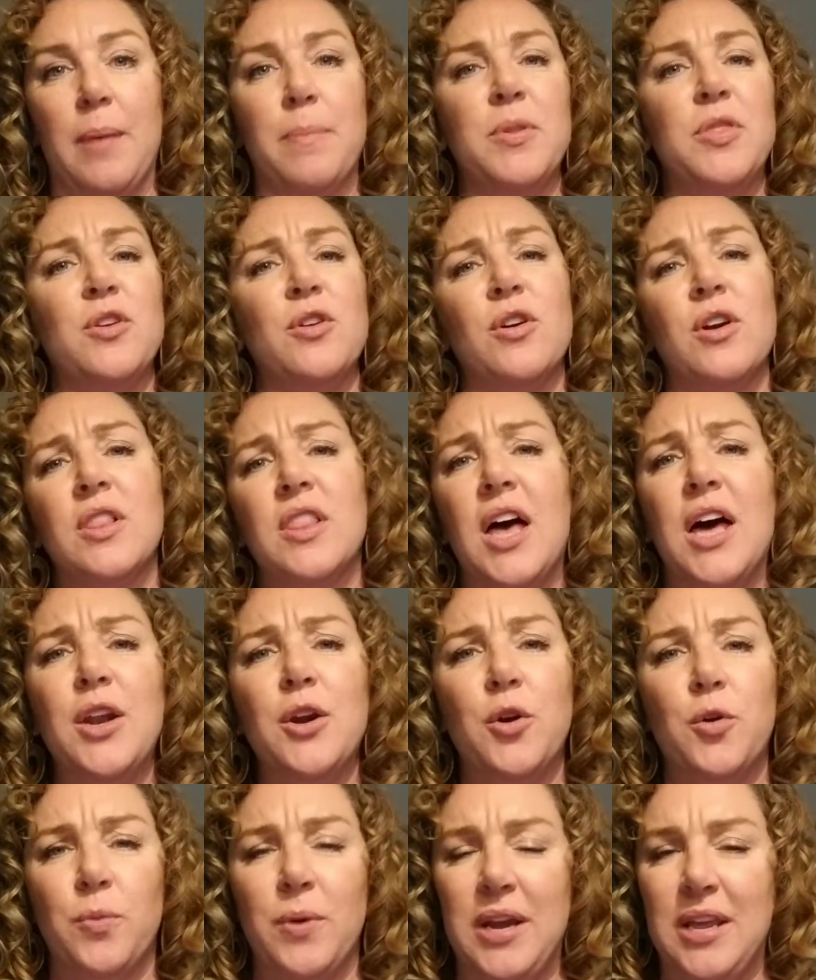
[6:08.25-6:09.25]
But there are a lot
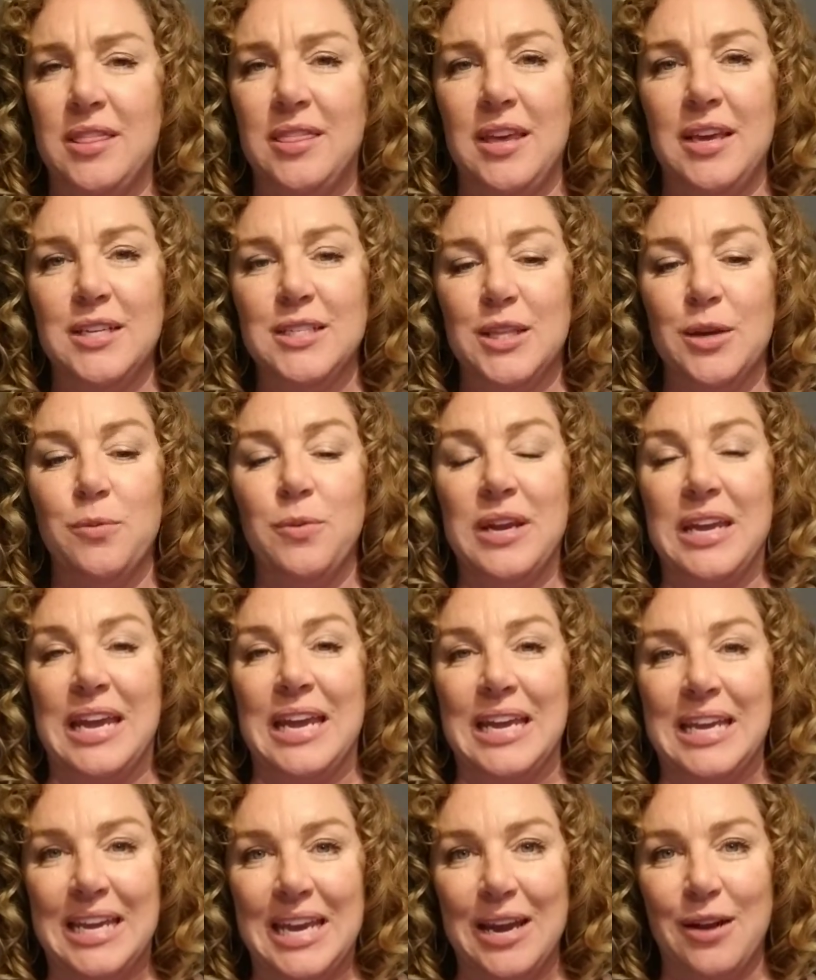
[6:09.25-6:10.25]
of great things that we
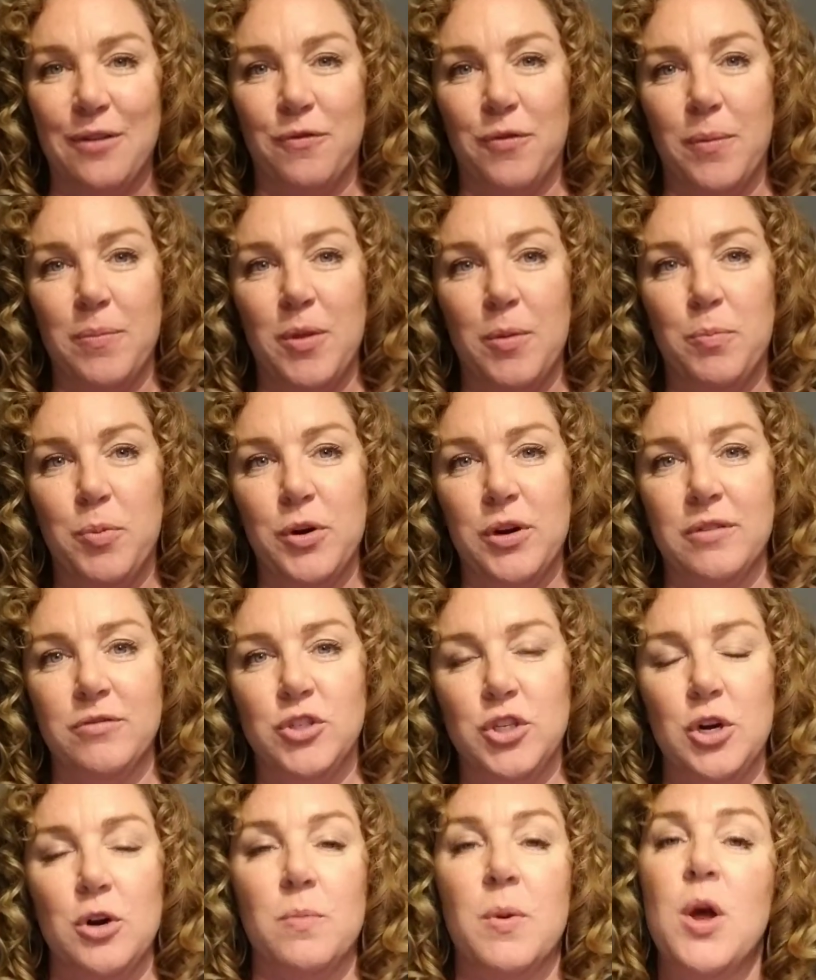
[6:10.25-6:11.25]
can get from the book of
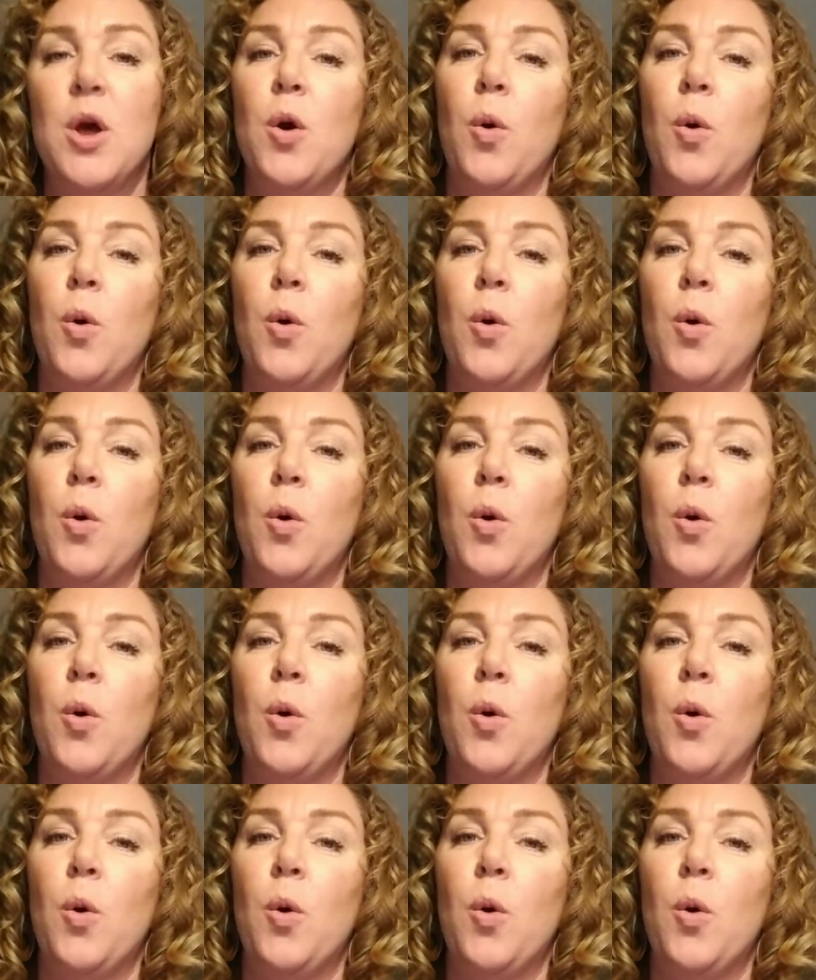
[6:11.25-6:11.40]
Job,